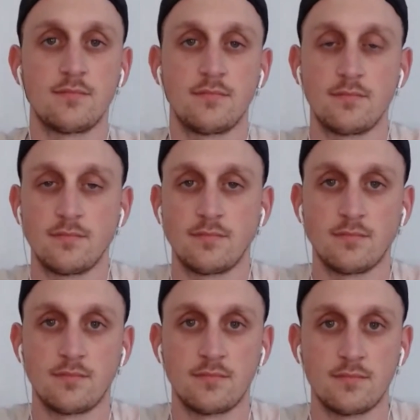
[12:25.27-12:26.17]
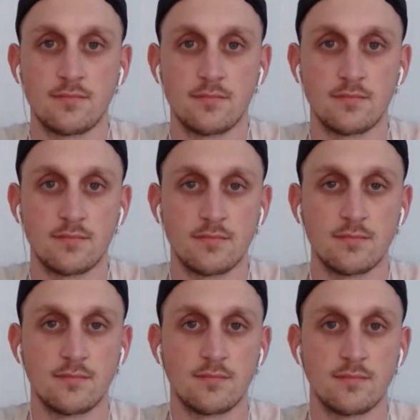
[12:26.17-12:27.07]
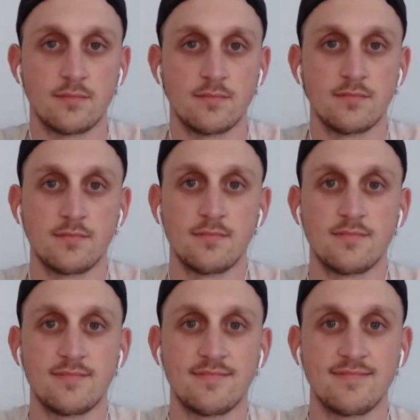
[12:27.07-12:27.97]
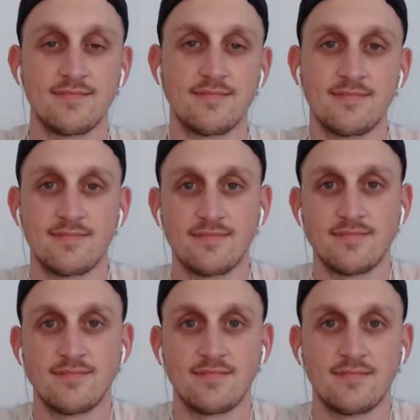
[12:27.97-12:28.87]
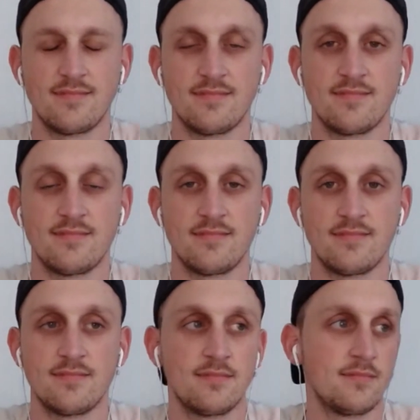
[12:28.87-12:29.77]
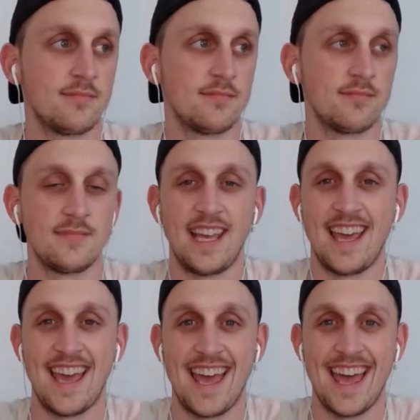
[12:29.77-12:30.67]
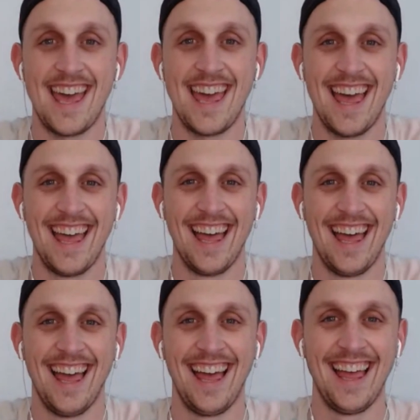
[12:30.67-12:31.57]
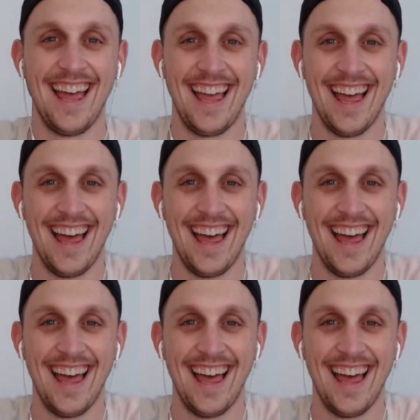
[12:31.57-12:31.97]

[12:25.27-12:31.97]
This person isn't speaking.